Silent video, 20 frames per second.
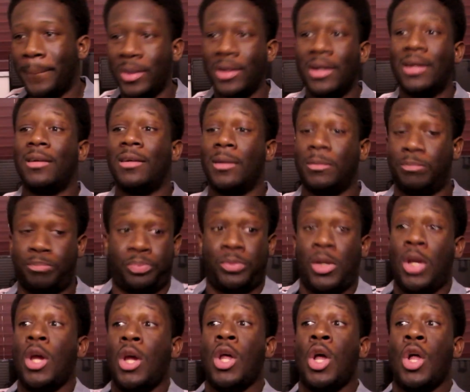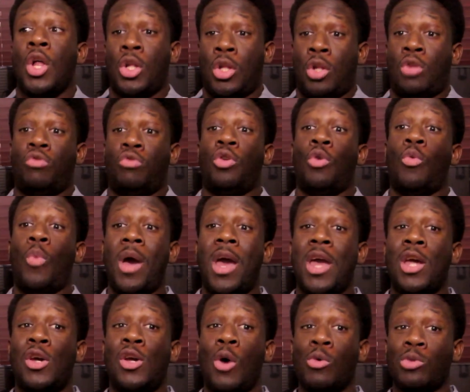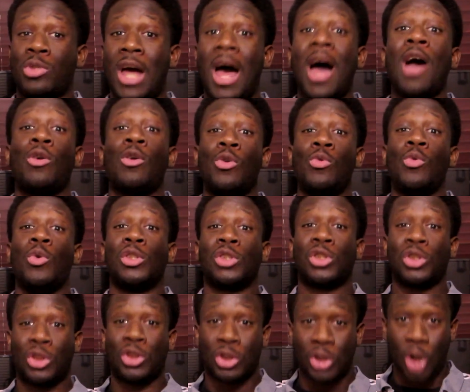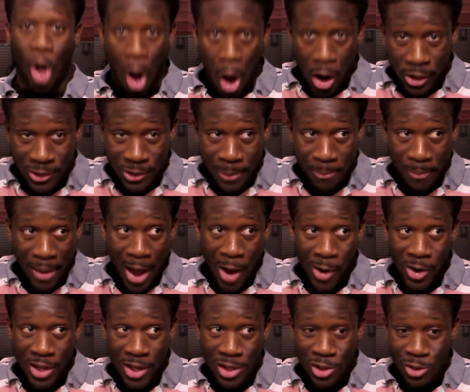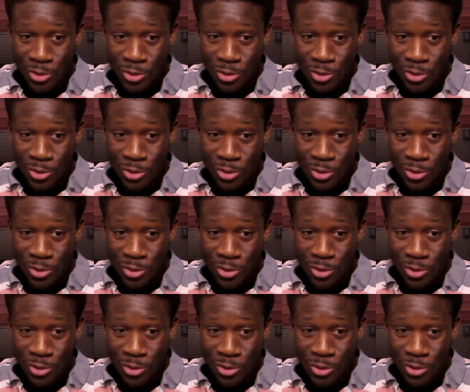But the way Kotaku was talking about it,